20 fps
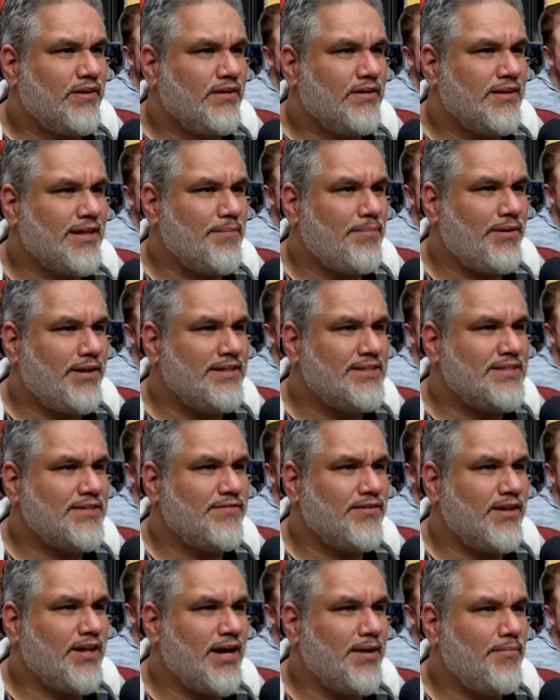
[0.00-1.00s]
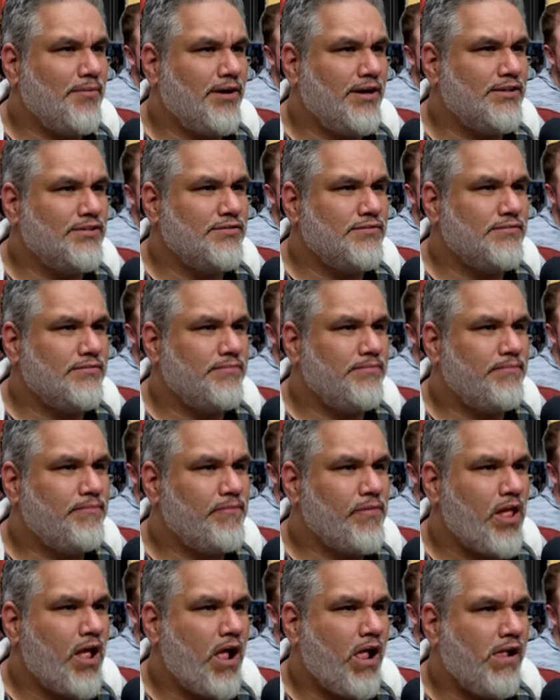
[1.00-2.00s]
They played Sylvan Library,
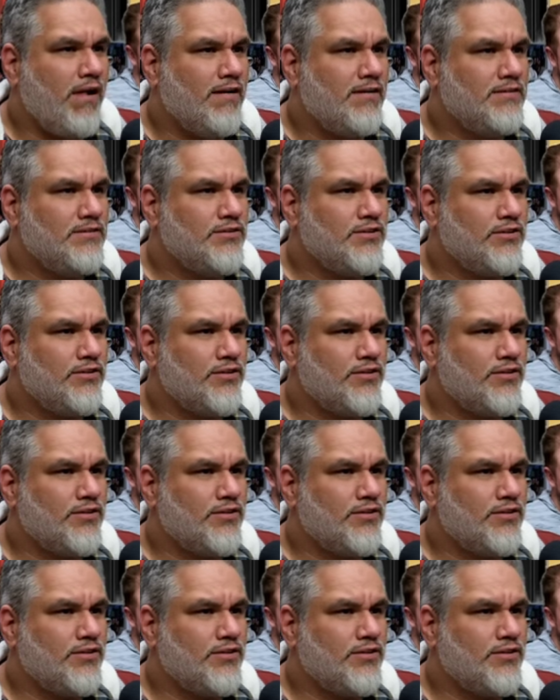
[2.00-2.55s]
turn